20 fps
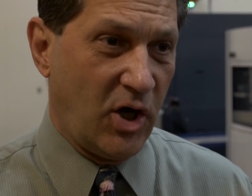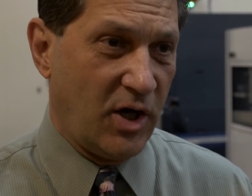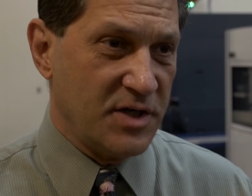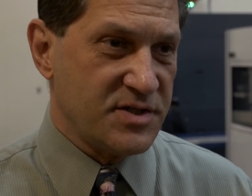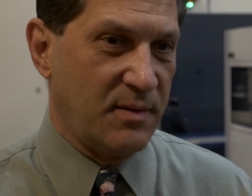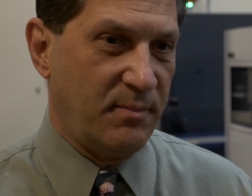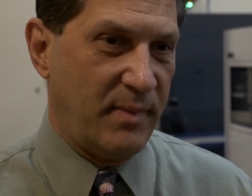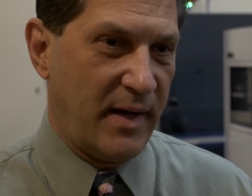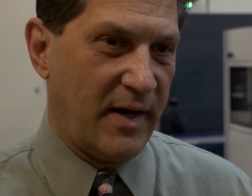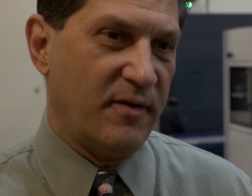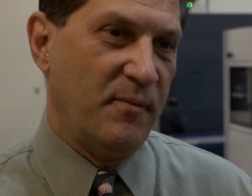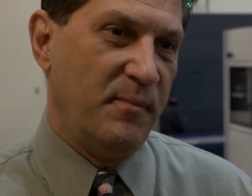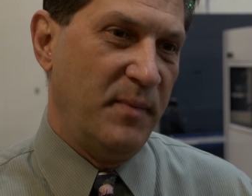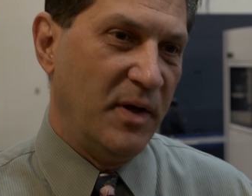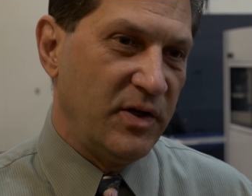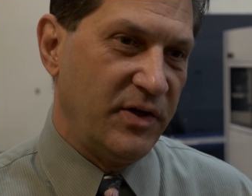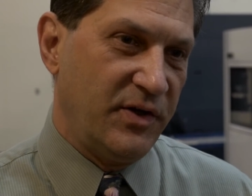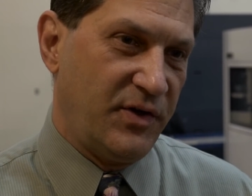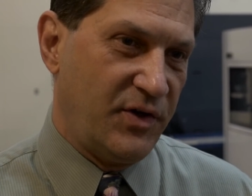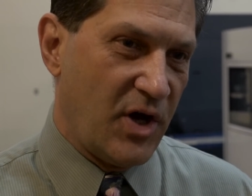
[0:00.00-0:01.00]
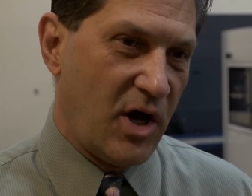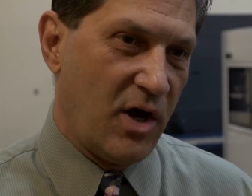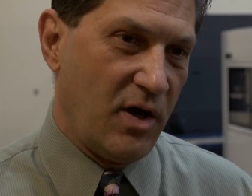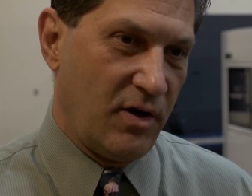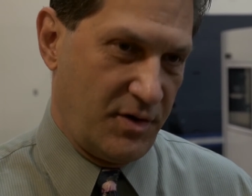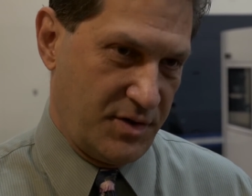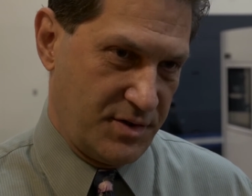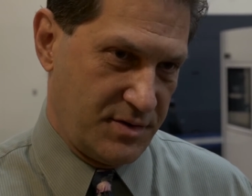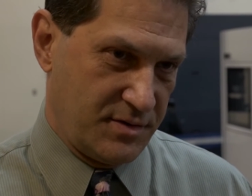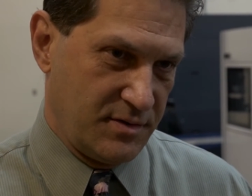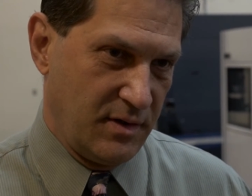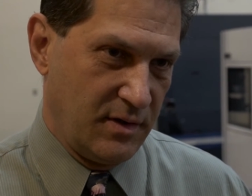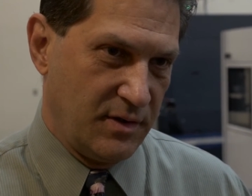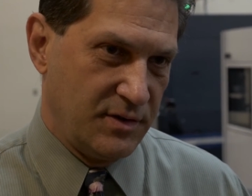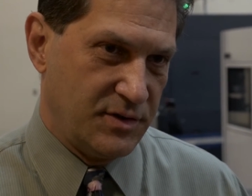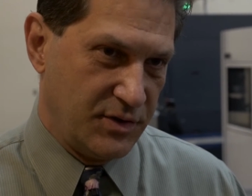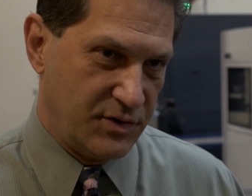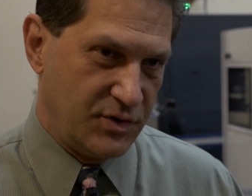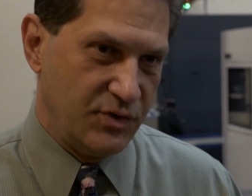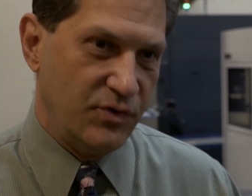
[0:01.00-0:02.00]
cost about a million dollars
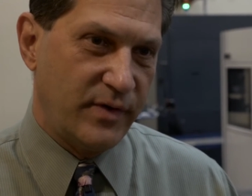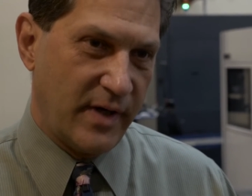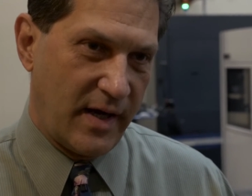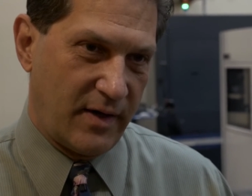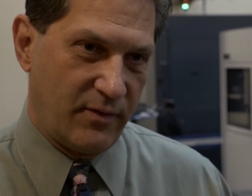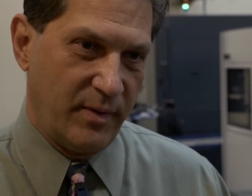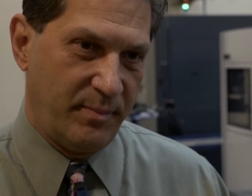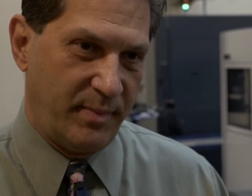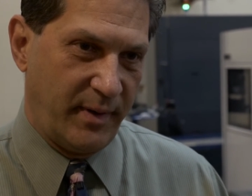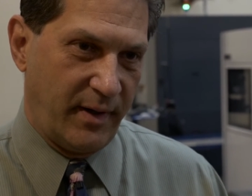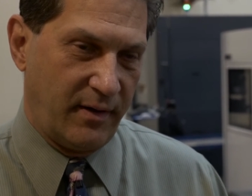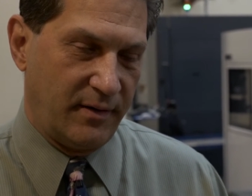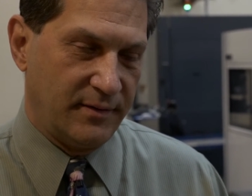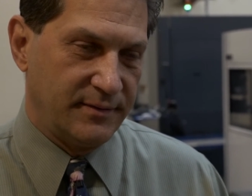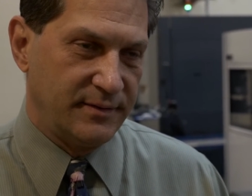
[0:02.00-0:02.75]
to do that repair.